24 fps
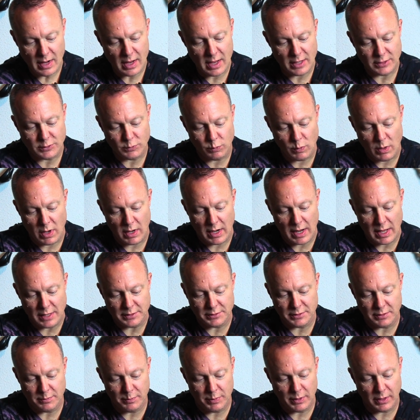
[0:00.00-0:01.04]
as well
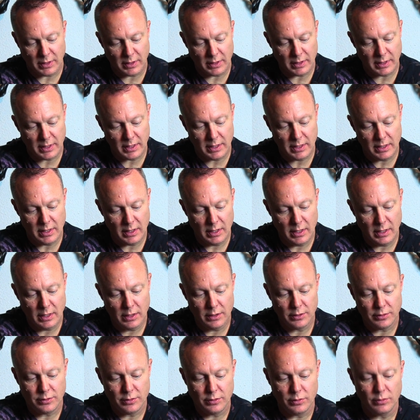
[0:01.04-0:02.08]
as the ability
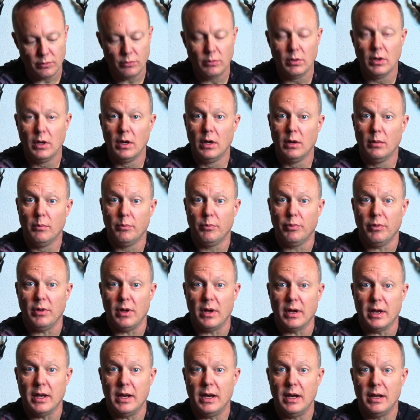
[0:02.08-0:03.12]
to
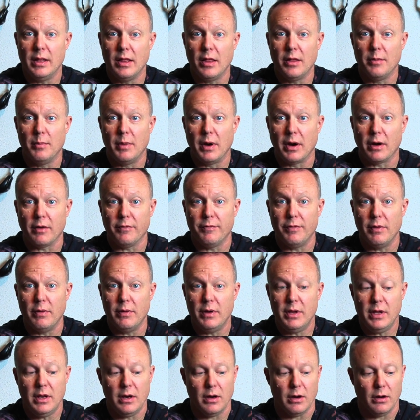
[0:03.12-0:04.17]
plug in another microphone
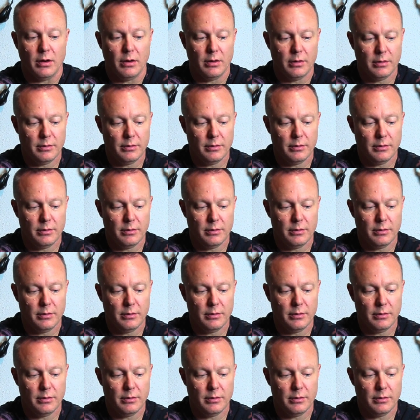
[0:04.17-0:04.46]
here.